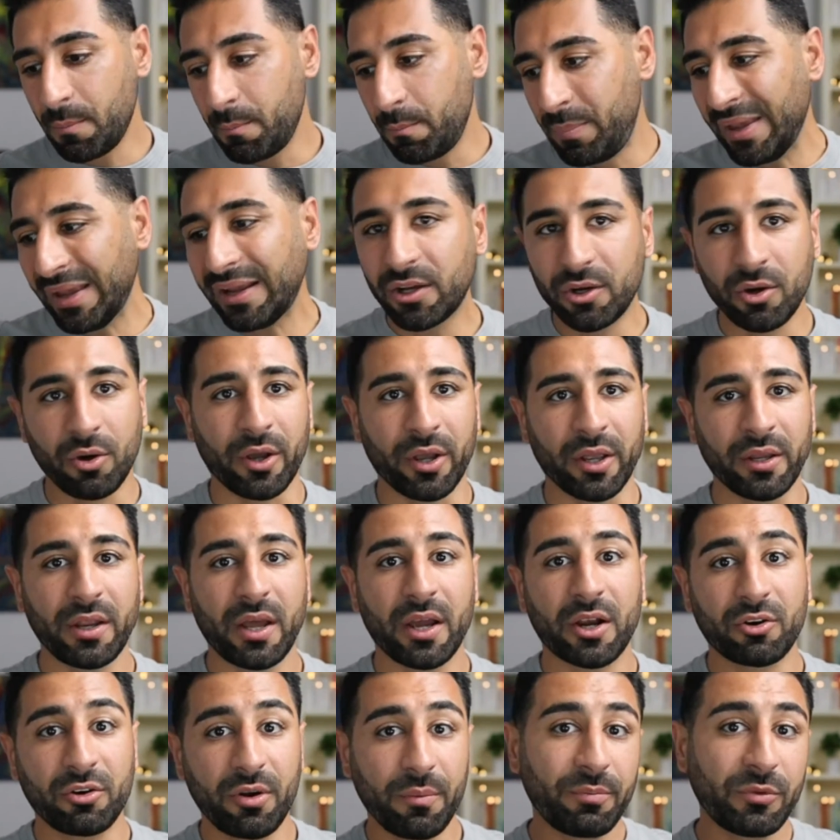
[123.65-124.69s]
Bitcoin,
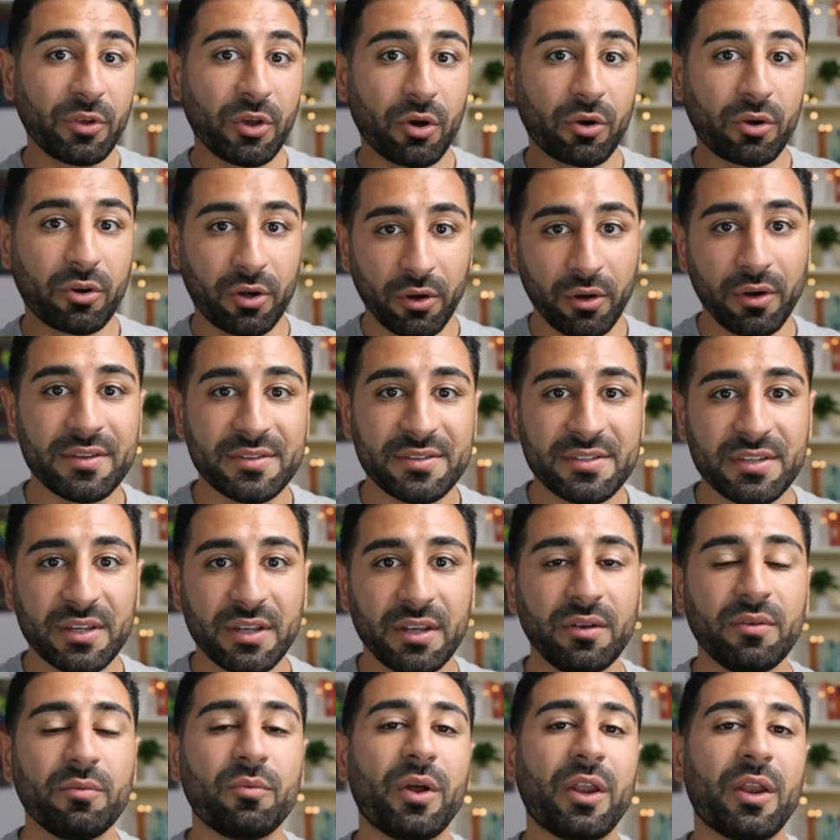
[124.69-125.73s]
a
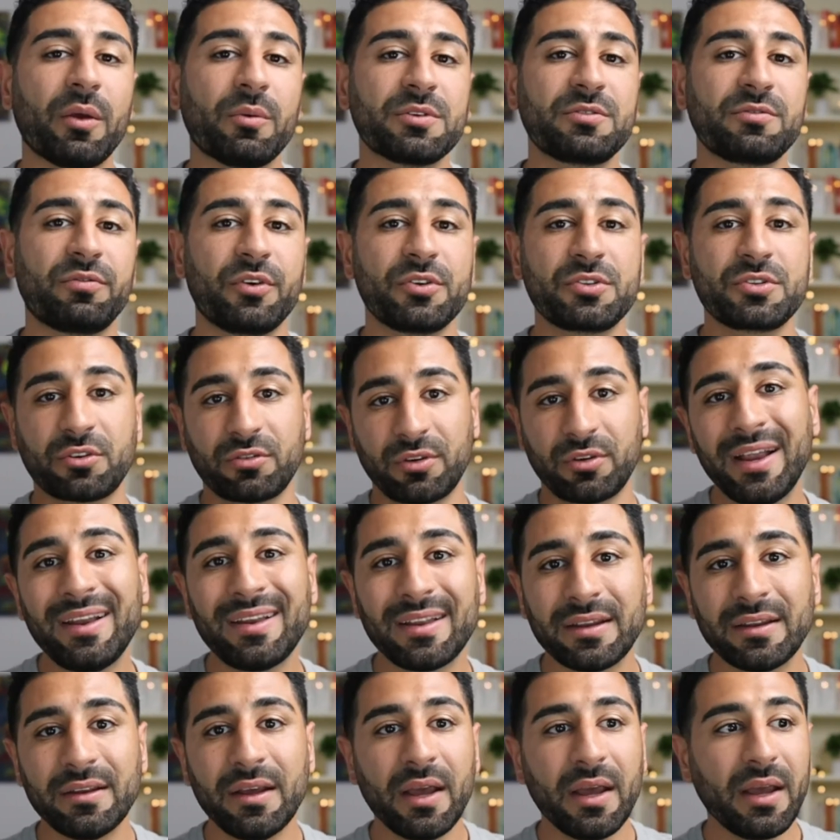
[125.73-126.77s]
cryptocurrency, when it was first
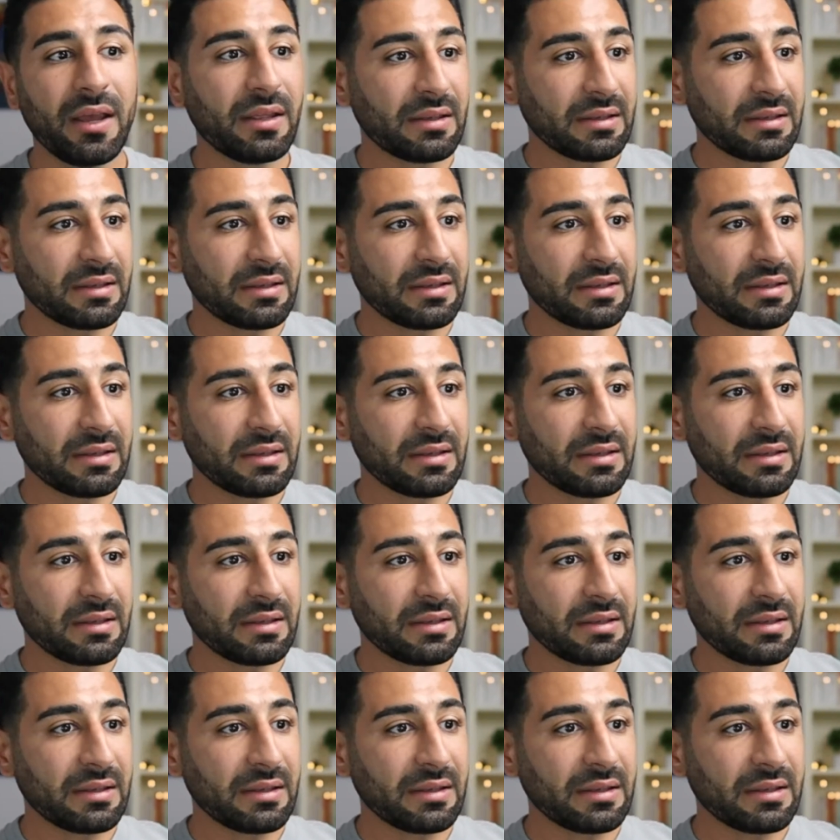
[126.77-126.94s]
created,